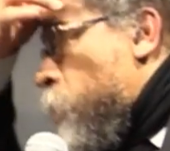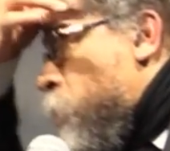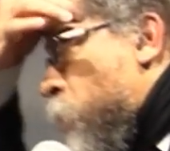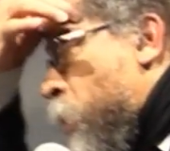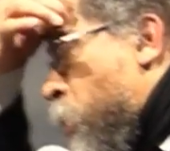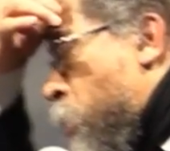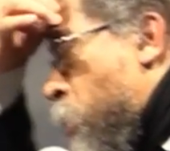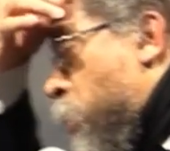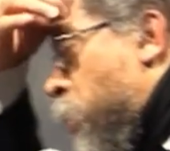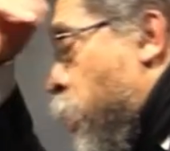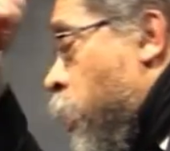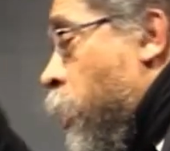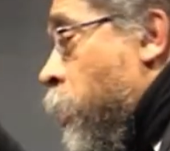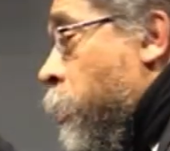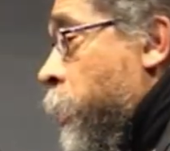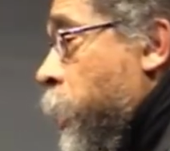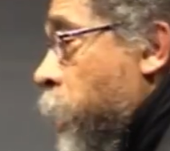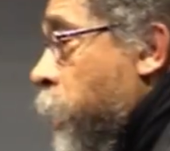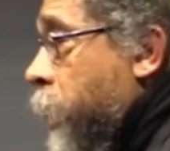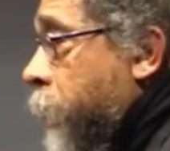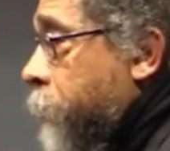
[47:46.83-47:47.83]
on and on, we're
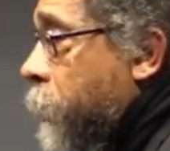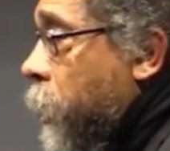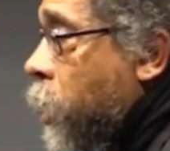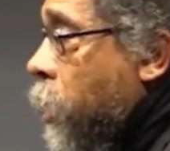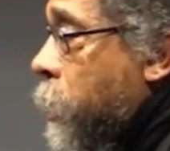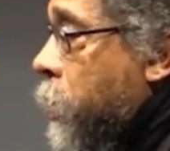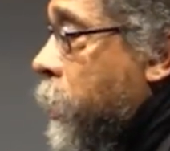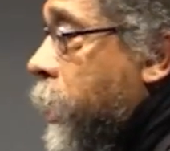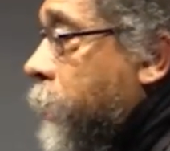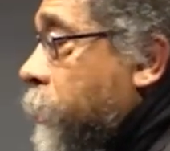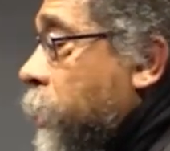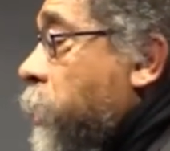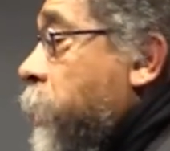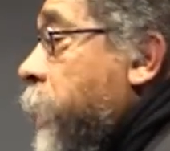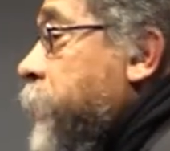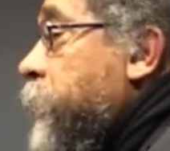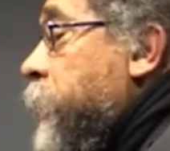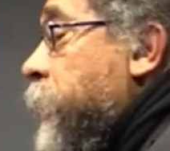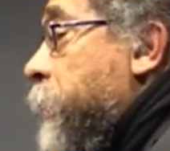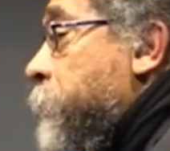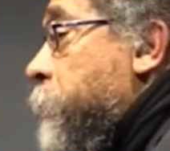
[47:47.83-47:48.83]
going to open it up for
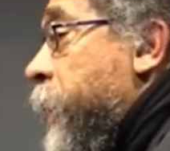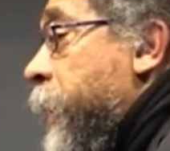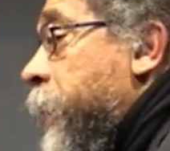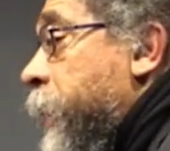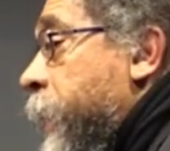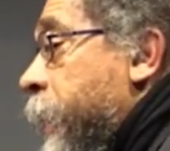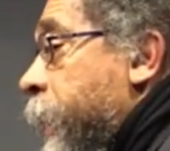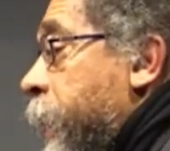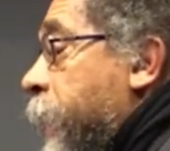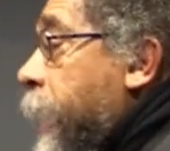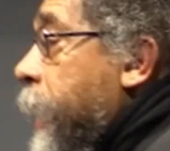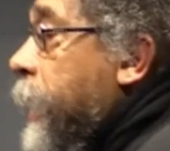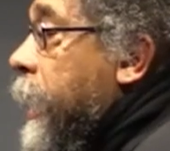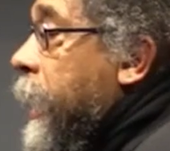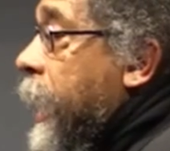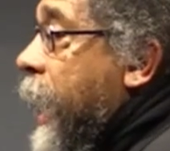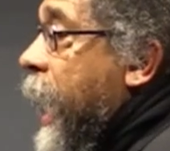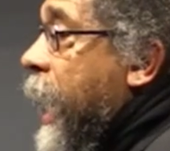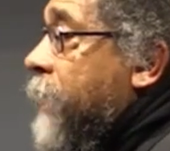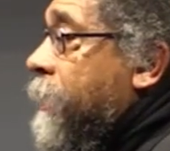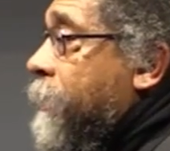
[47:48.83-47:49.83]
questions in a minute. In the
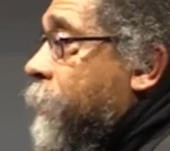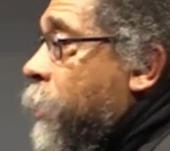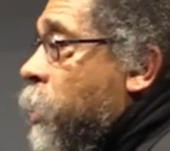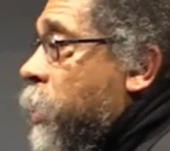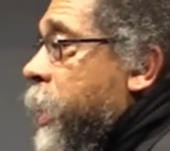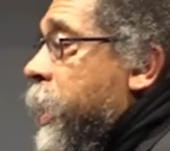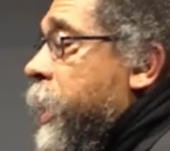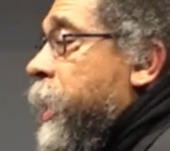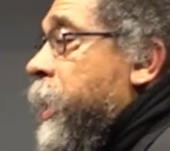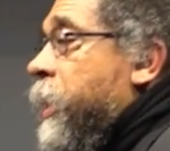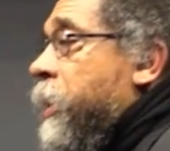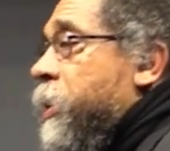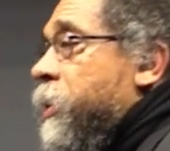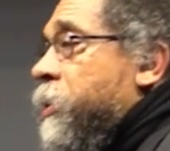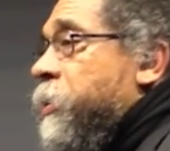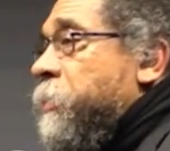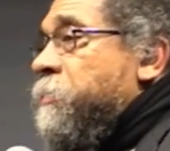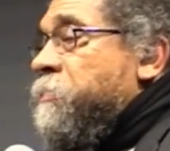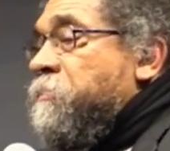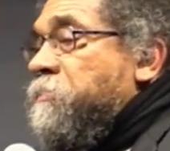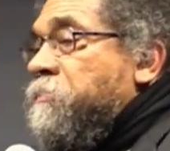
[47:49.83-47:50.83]
last 40 years,
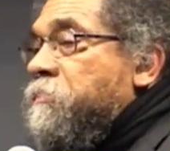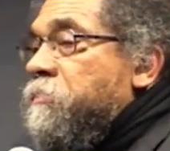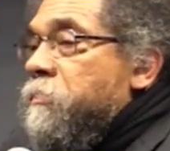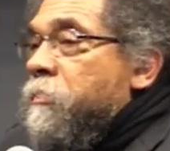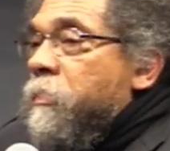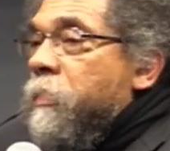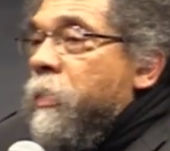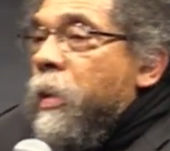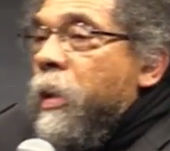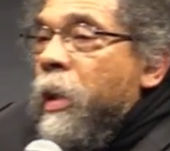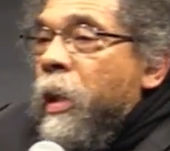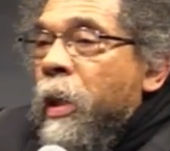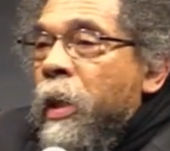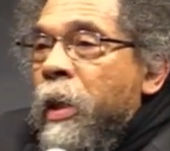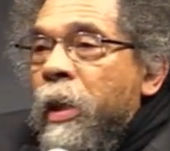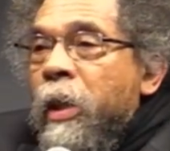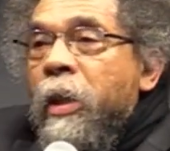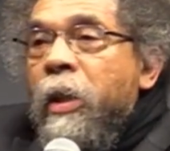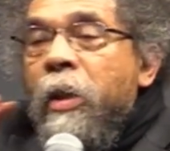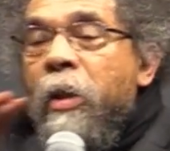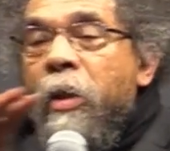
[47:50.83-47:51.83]

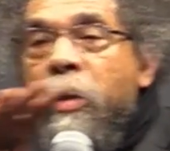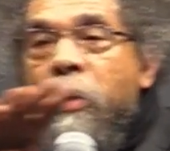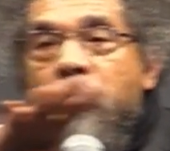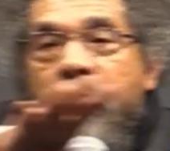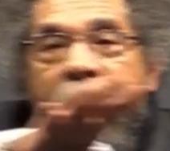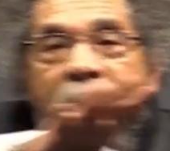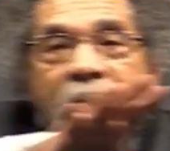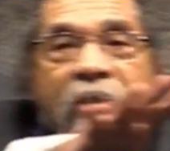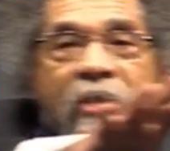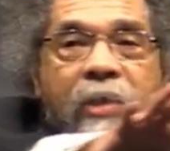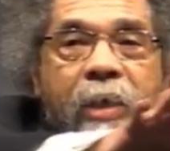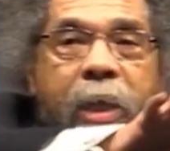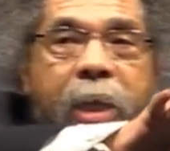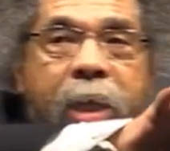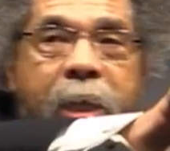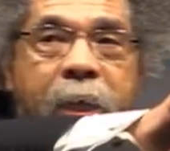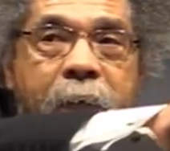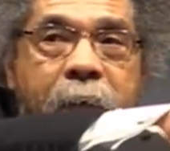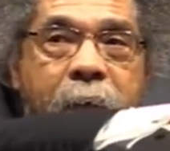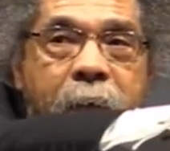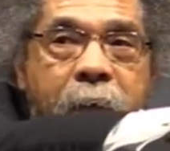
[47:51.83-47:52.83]
we've
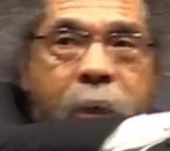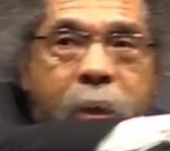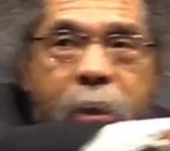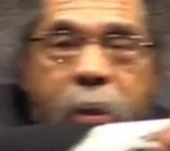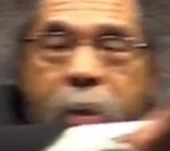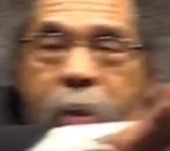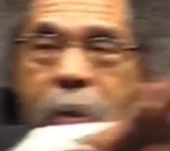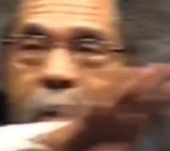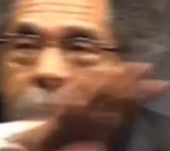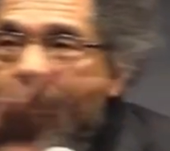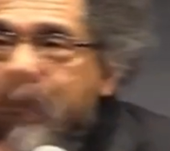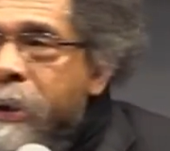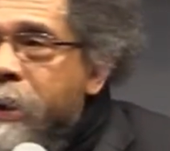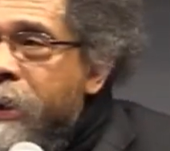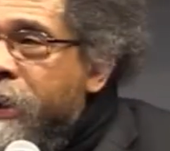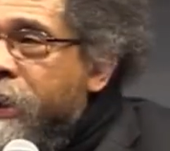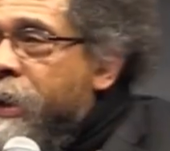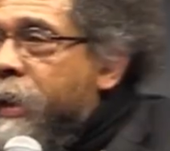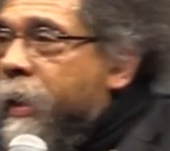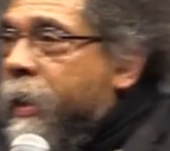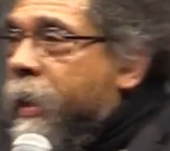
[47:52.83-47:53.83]
seen
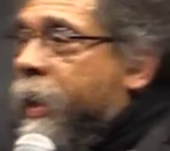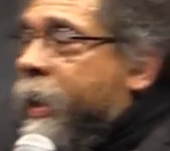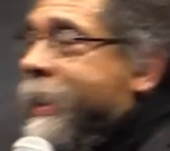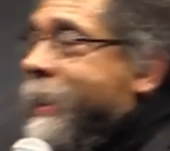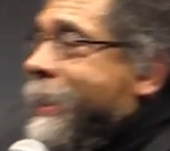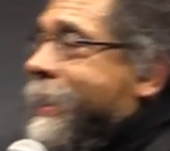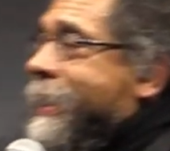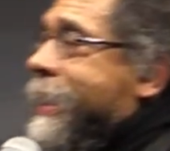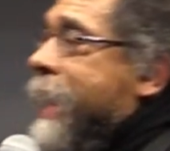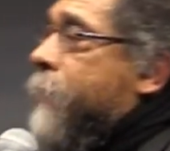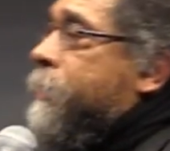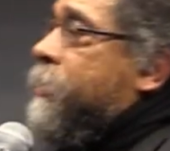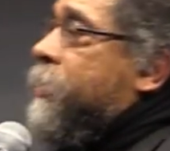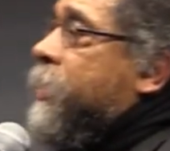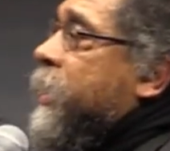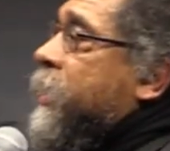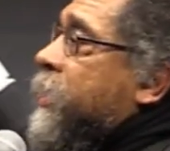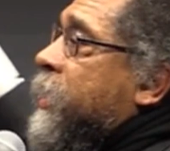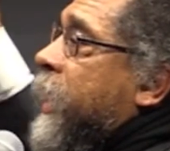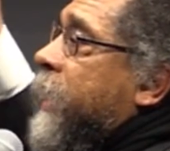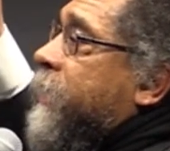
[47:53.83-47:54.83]

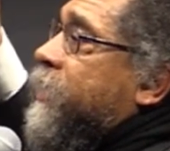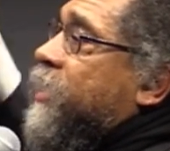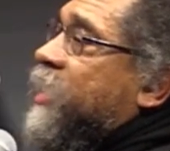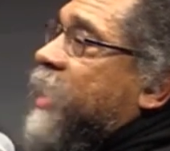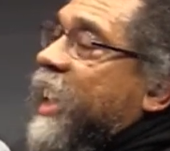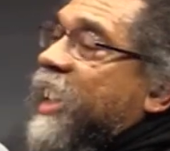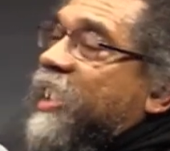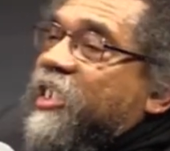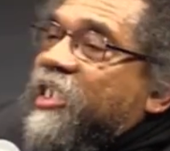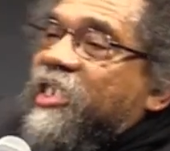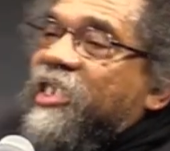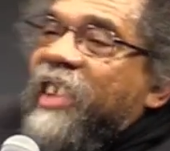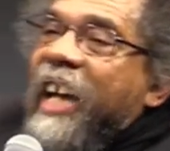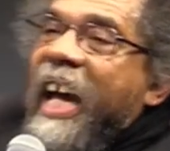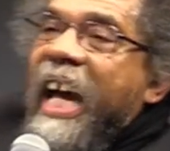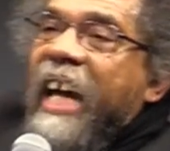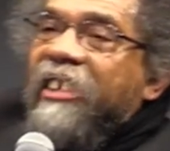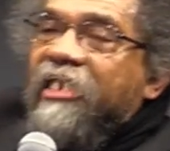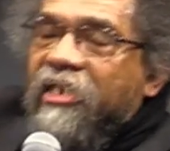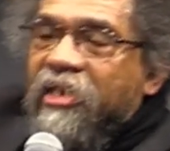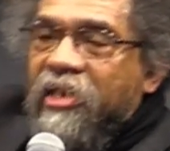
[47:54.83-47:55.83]
conceptions of
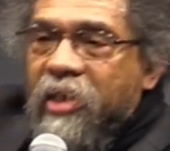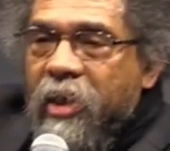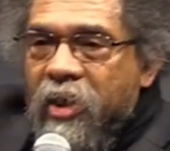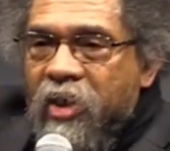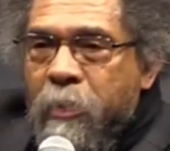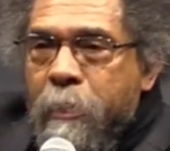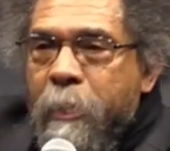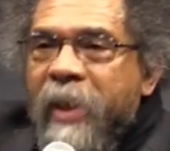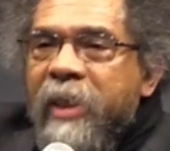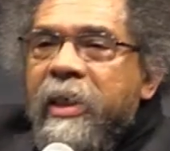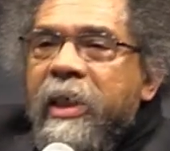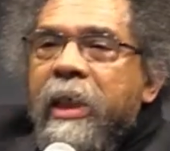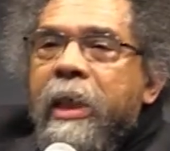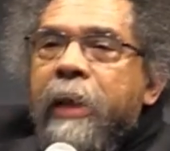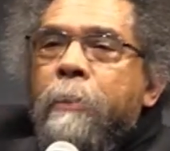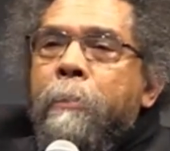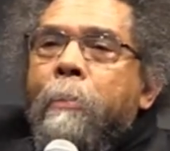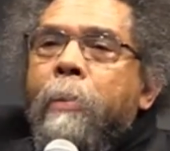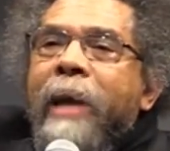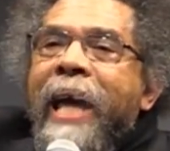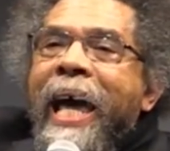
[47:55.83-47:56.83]
success, especially
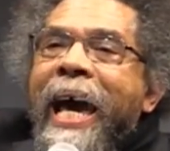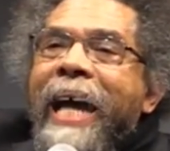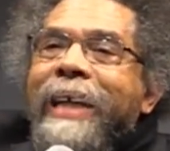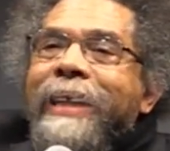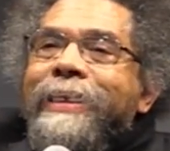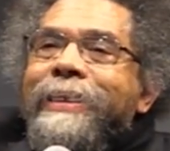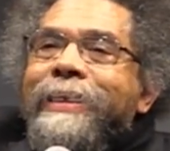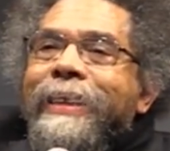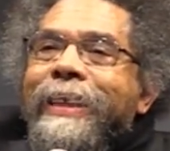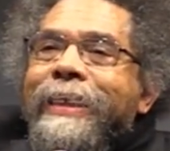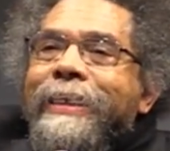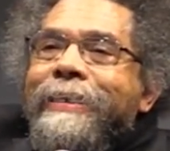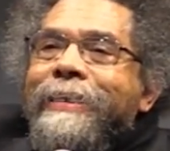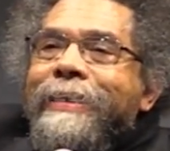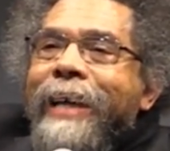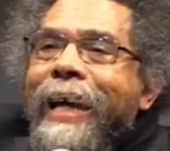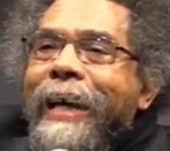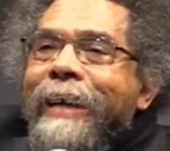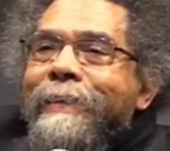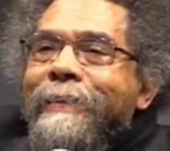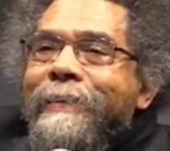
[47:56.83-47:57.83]
black
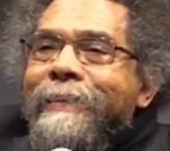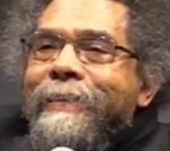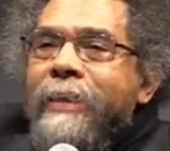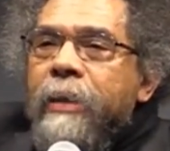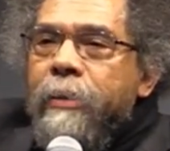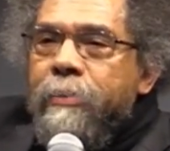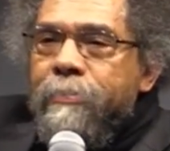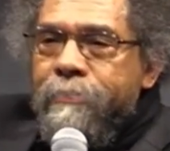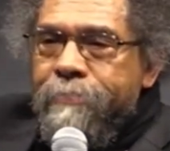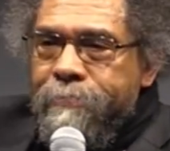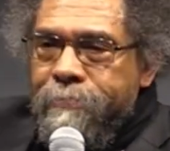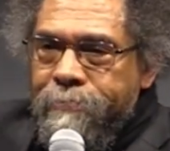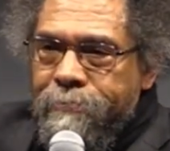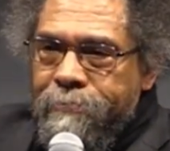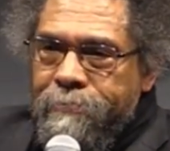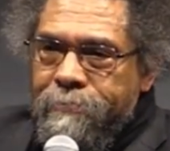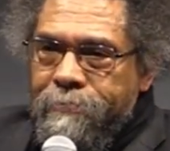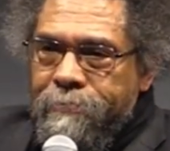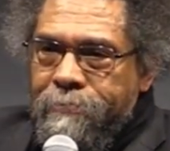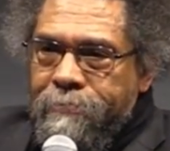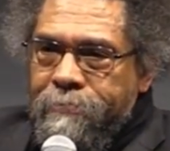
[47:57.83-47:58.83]
success,
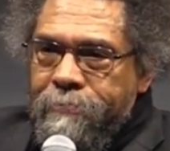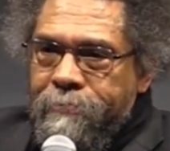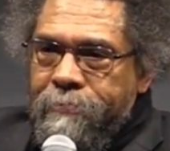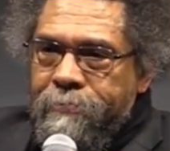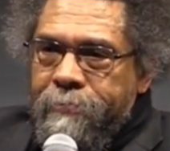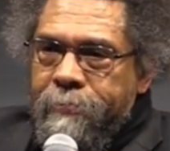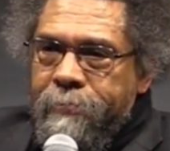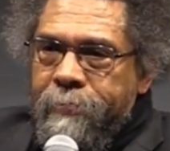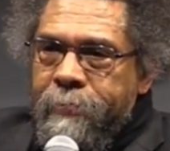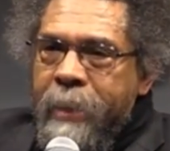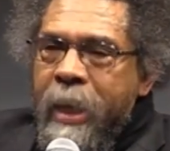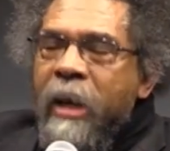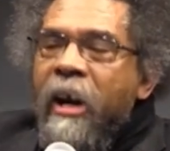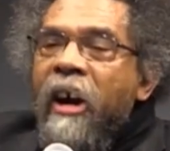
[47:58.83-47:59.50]
that are